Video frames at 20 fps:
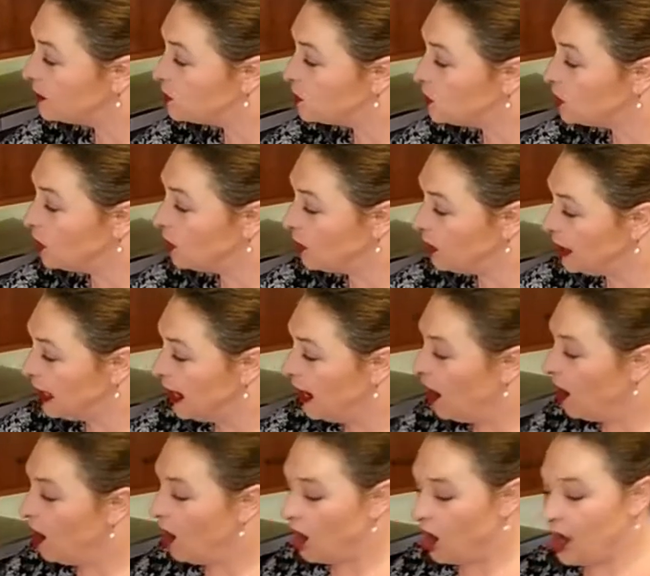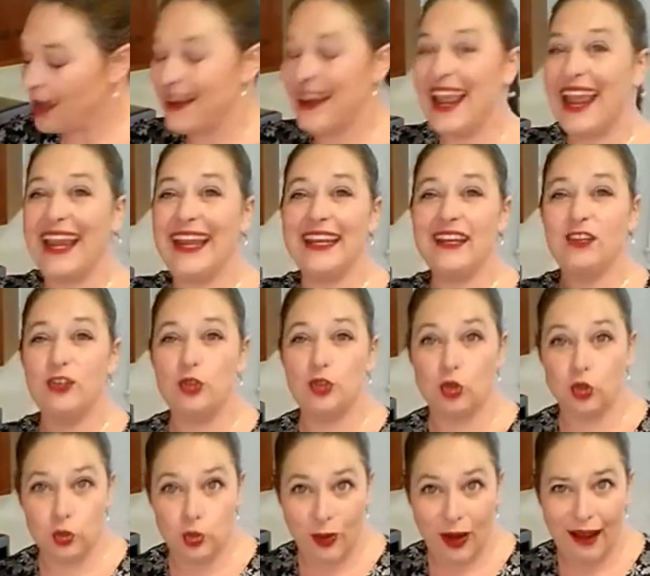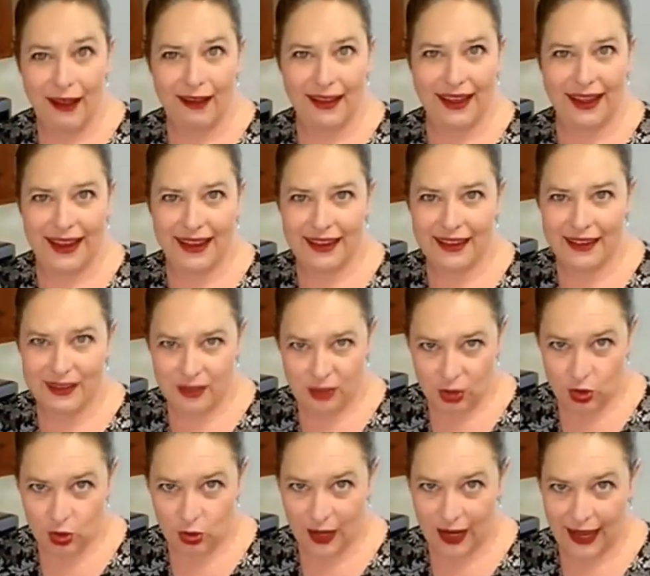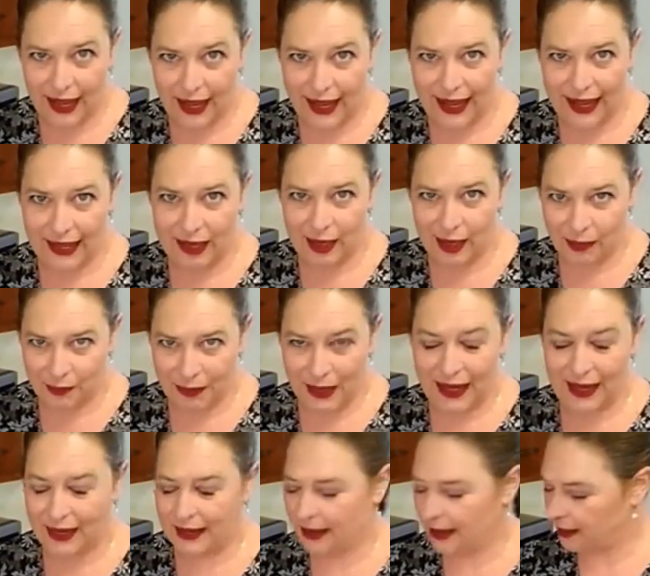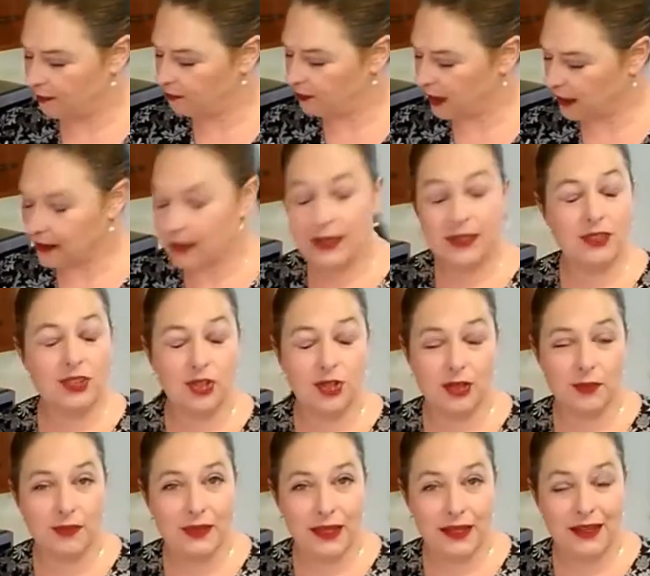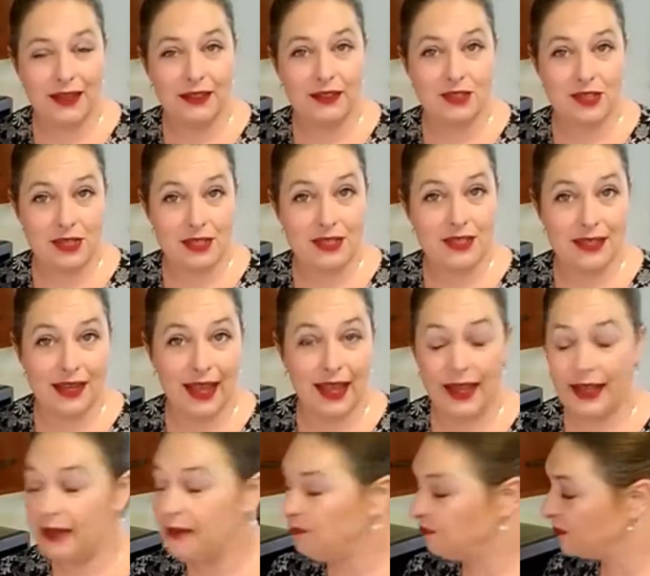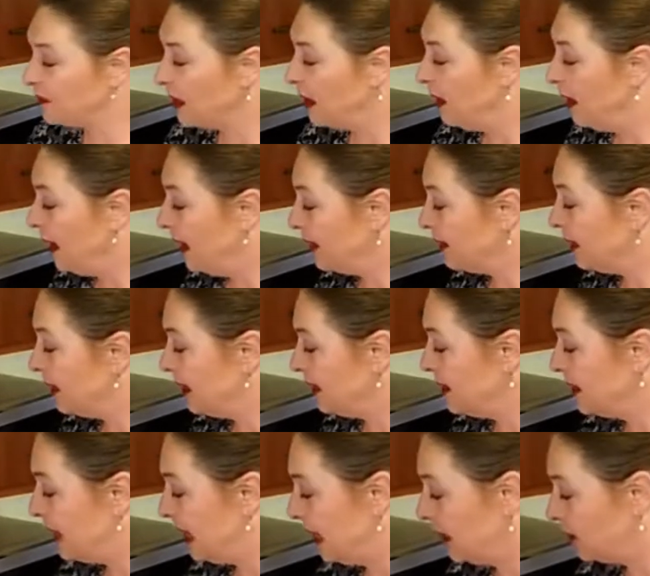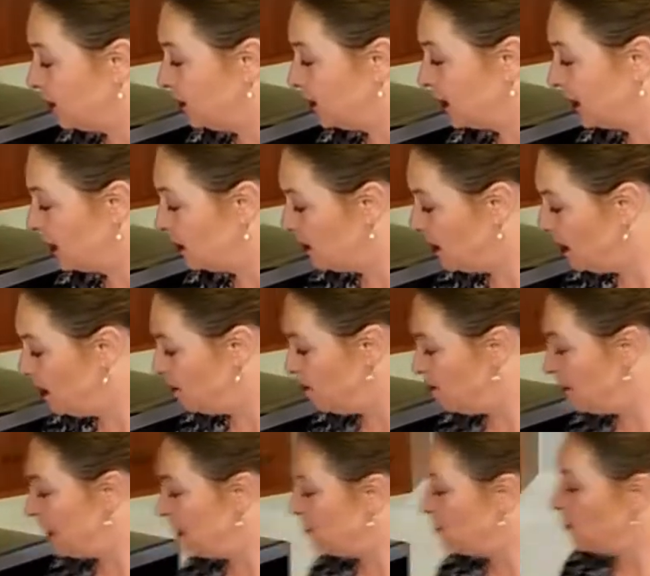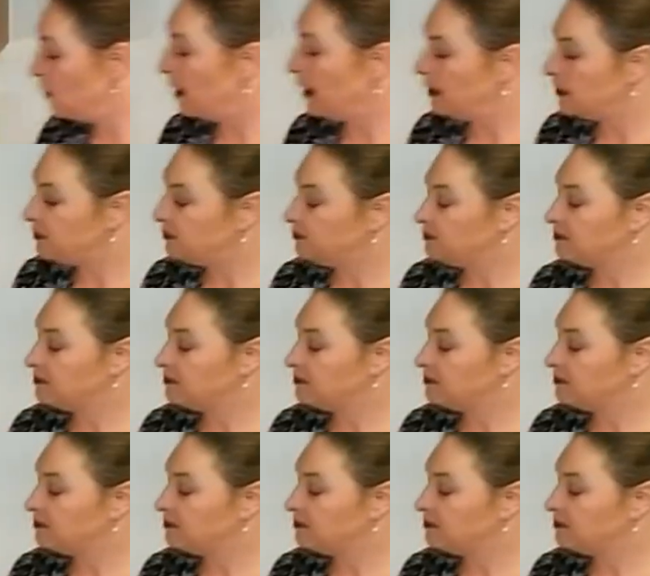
to, on a dry pan, I'm going to turn up the heat just to high and get that cooking. Meanwhile,